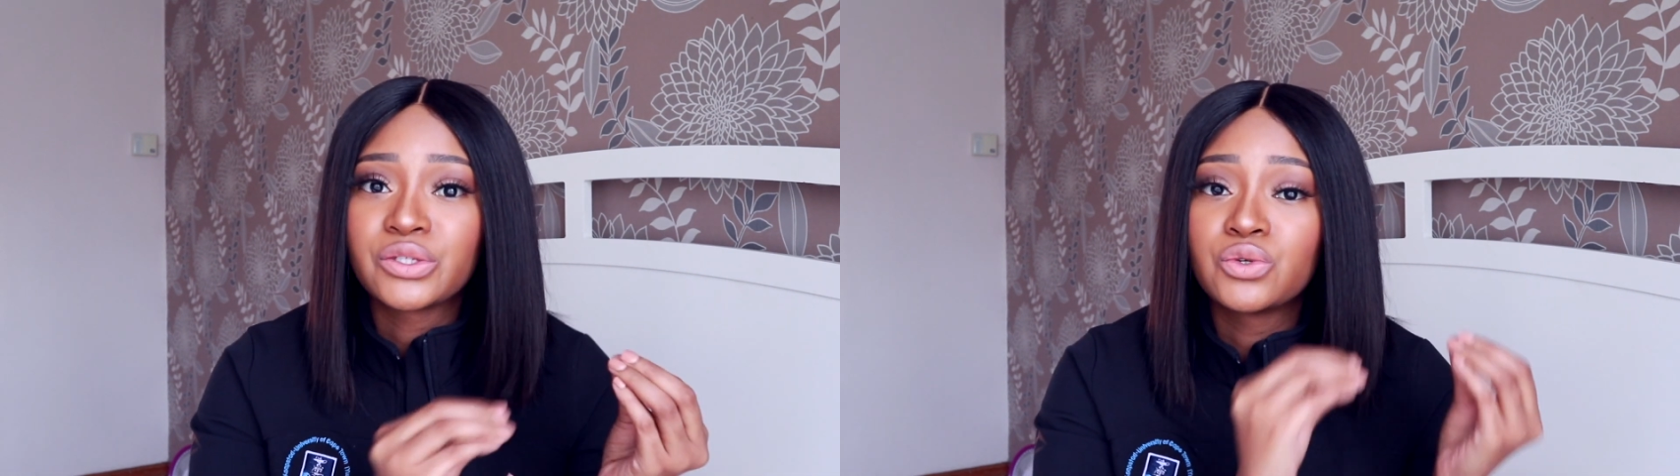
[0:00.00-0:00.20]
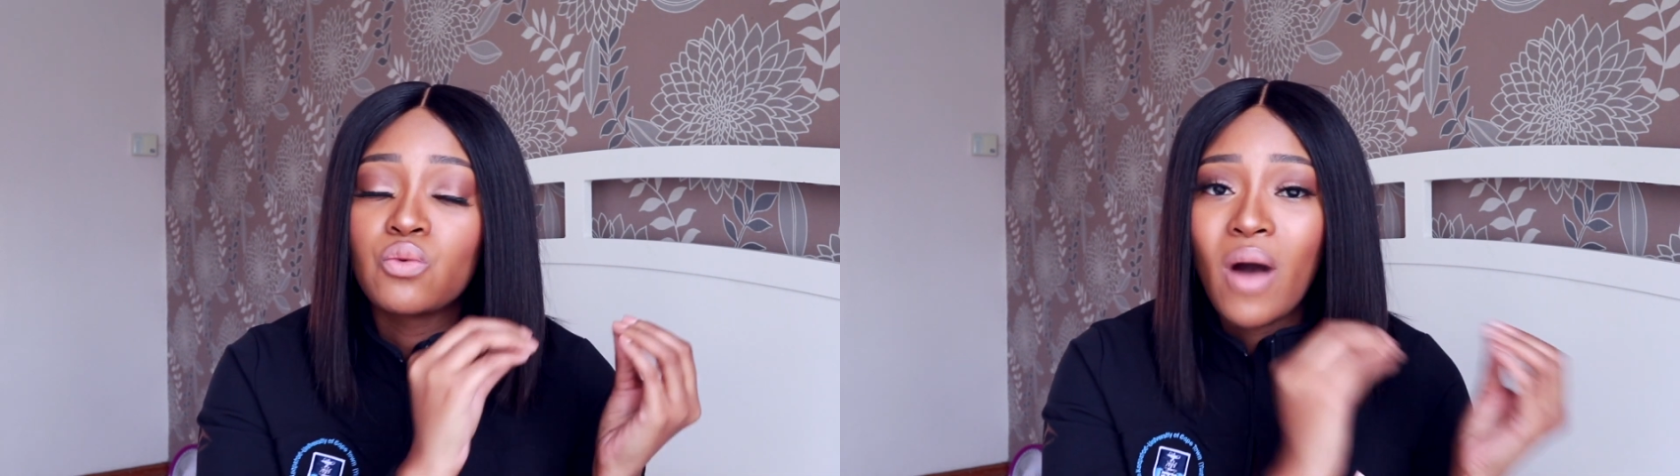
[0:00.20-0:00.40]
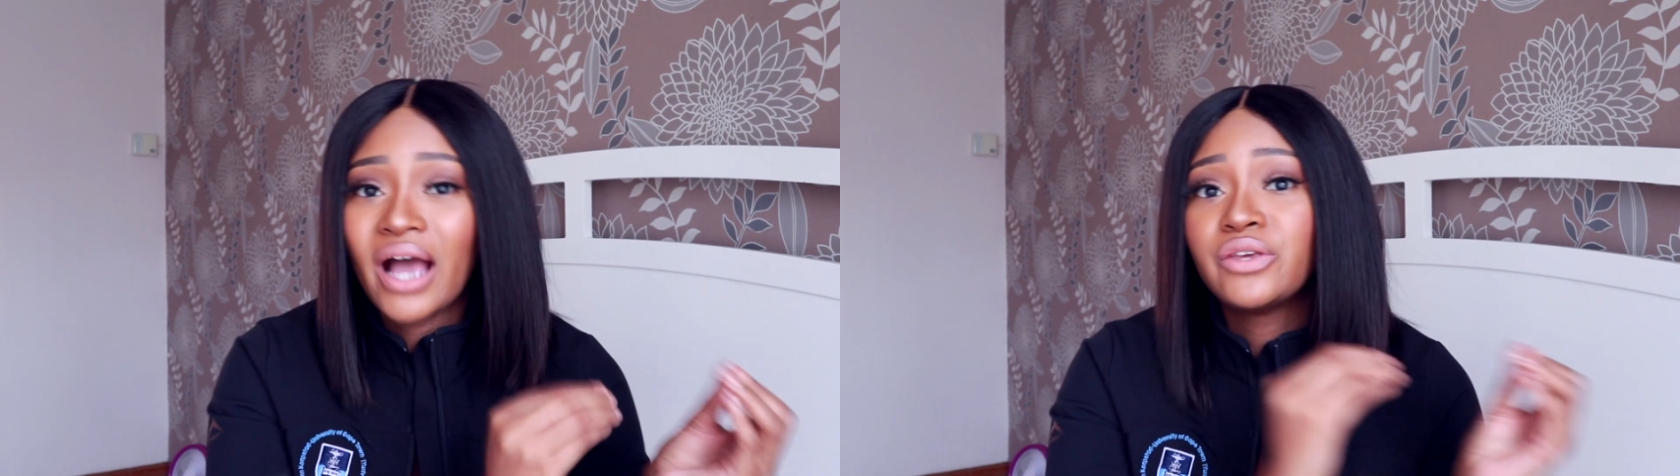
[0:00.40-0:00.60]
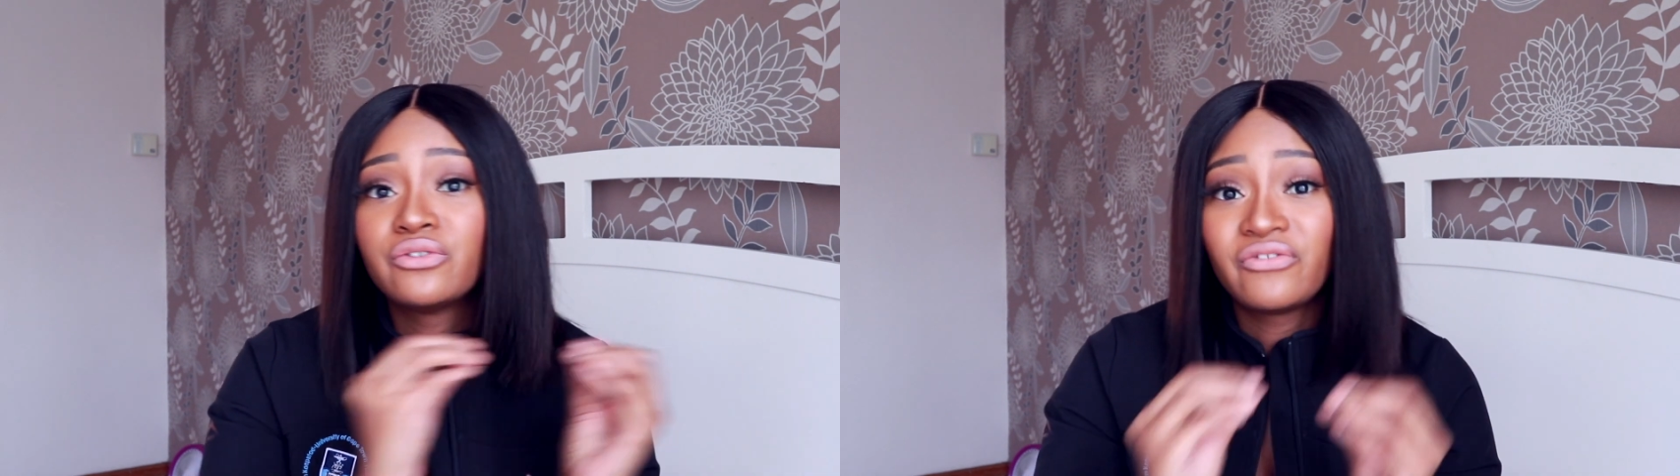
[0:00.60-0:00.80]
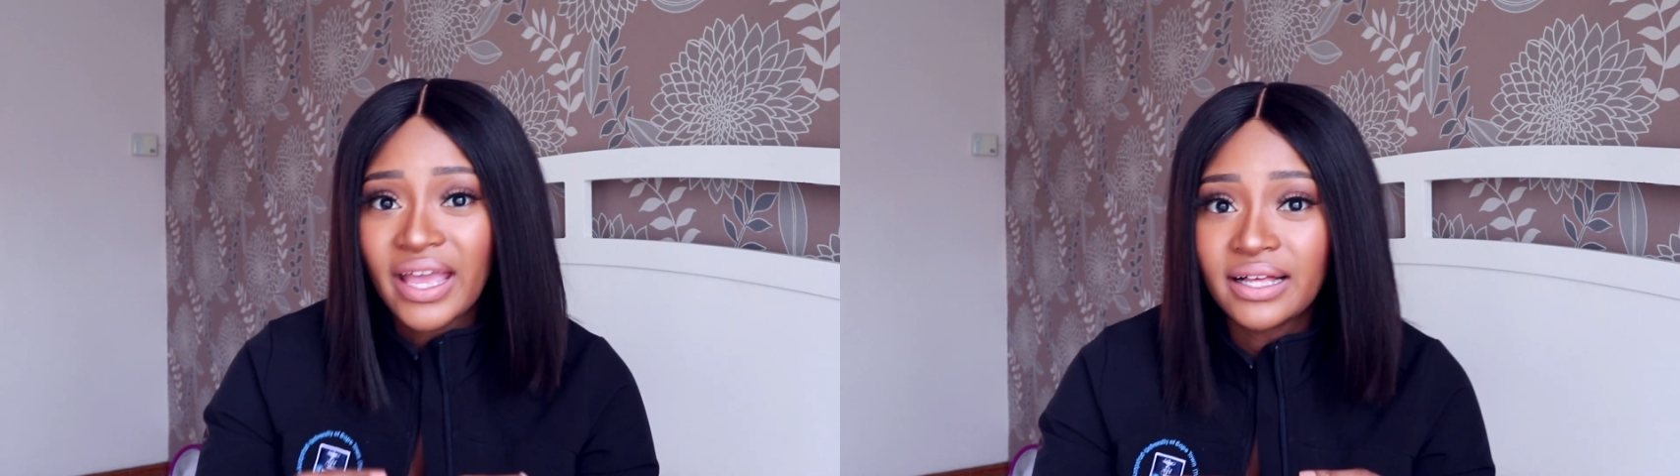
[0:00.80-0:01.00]
to why you
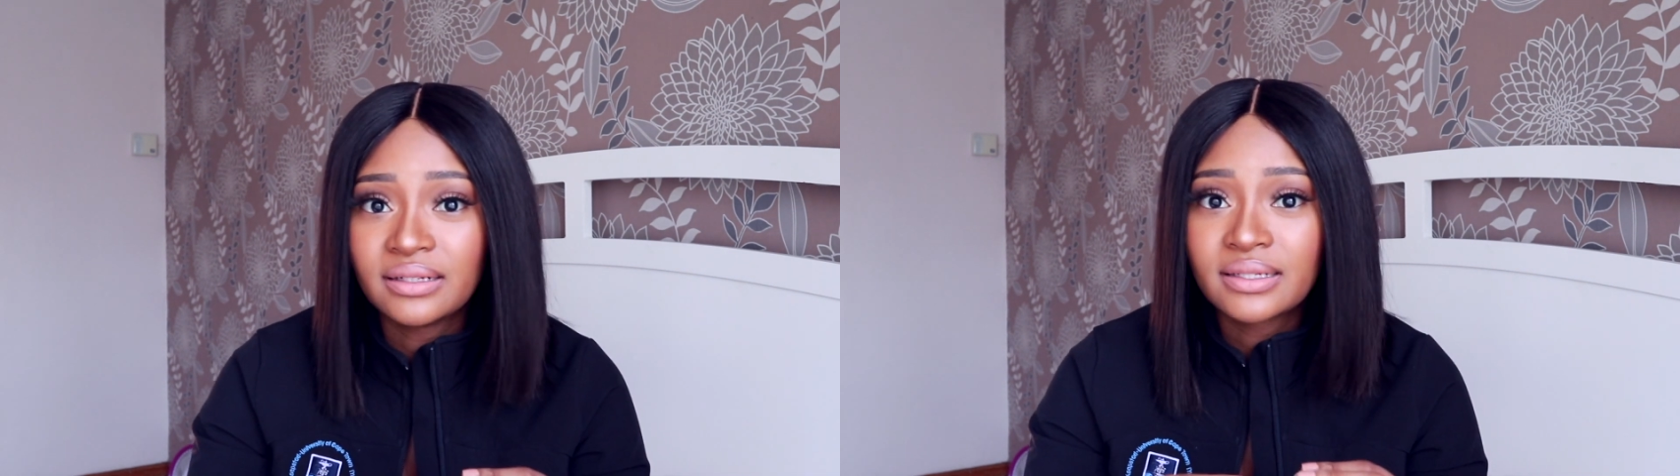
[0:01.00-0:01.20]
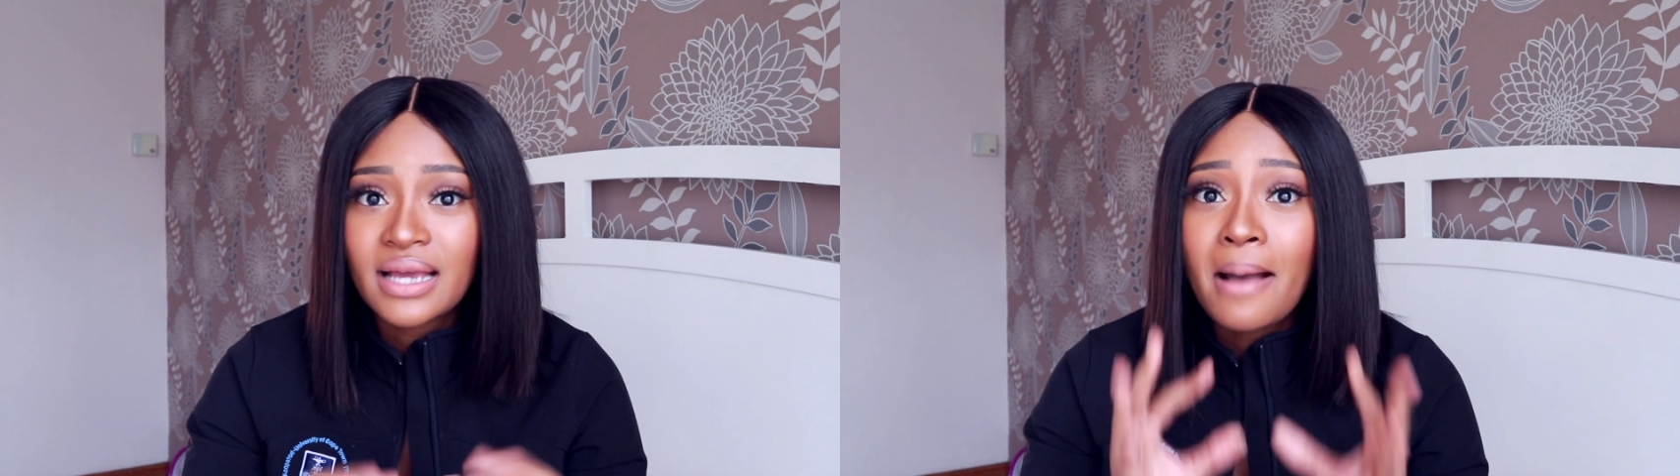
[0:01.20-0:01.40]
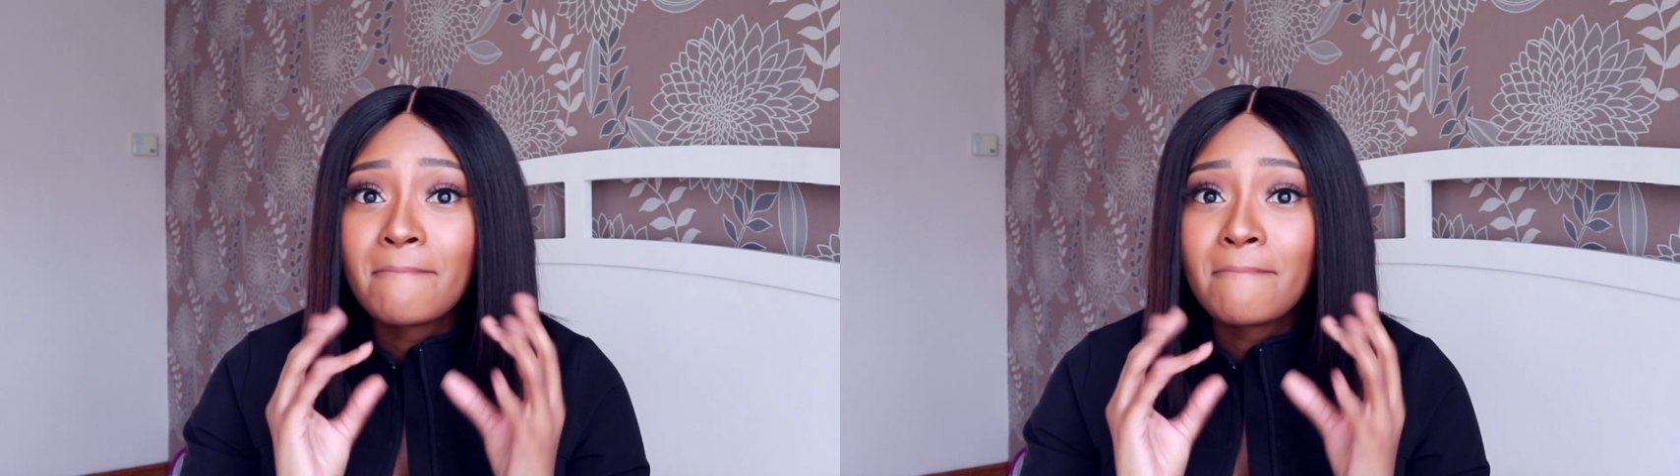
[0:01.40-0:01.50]
failed,